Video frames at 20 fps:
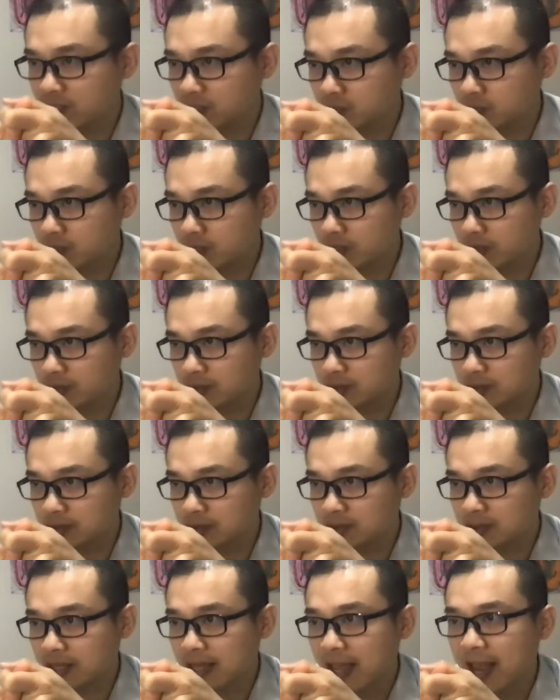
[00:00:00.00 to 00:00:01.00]
strategy.
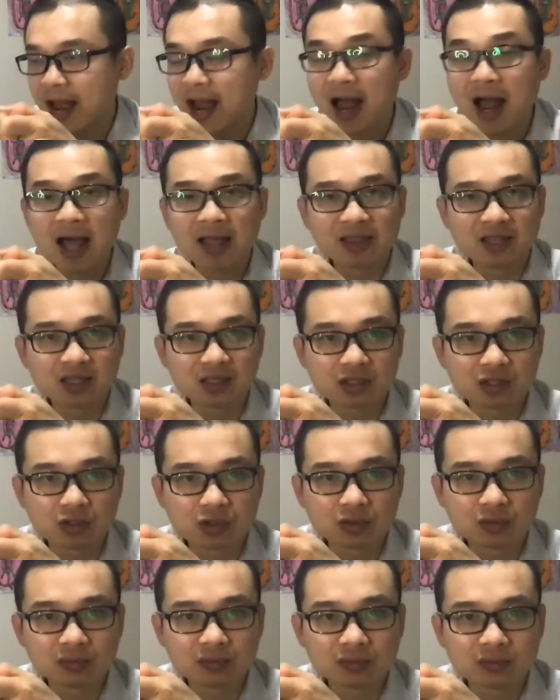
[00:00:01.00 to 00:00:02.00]
There are others too.